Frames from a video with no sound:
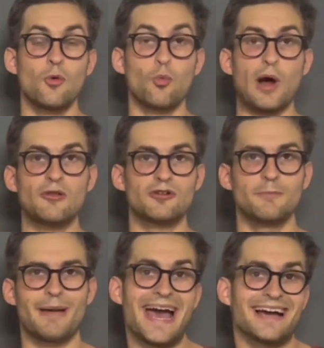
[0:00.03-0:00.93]

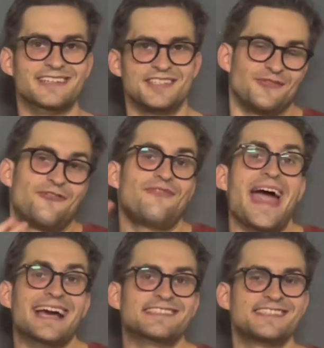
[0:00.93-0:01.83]
Welcome back to
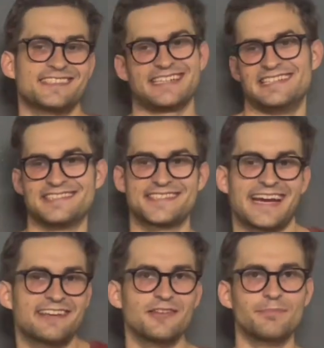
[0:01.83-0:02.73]
Fact
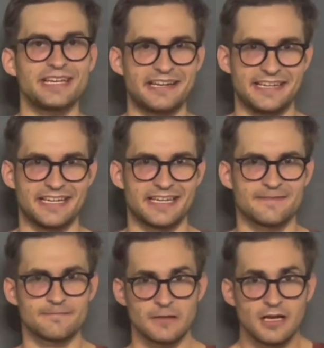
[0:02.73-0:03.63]

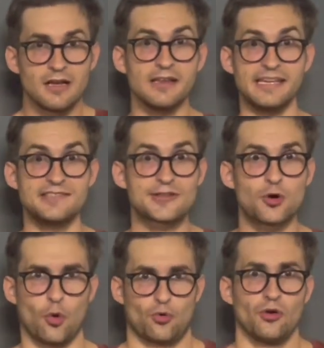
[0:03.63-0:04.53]
Encyclopedia. Is
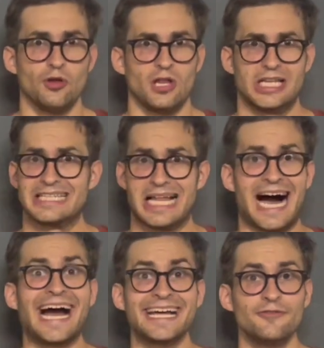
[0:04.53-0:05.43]
coral
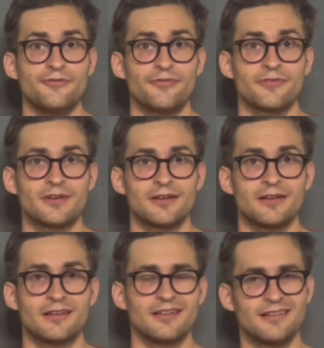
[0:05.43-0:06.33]
alive?
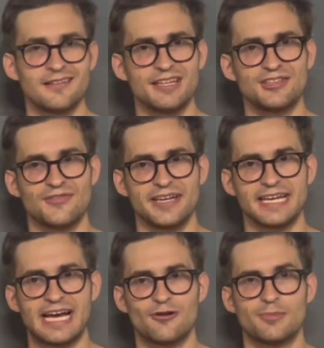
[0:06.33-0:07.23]
Let's find
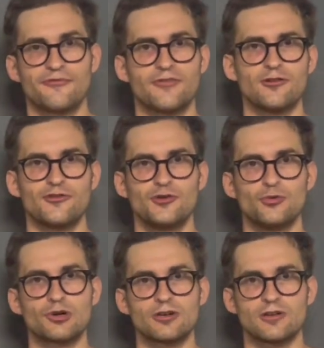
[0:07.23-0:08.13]
out, but first, new
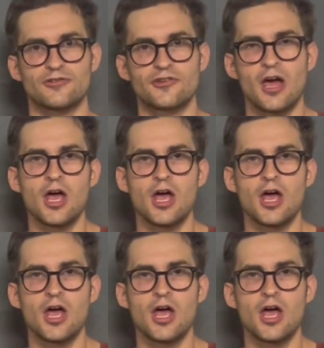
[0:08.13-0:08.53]
words.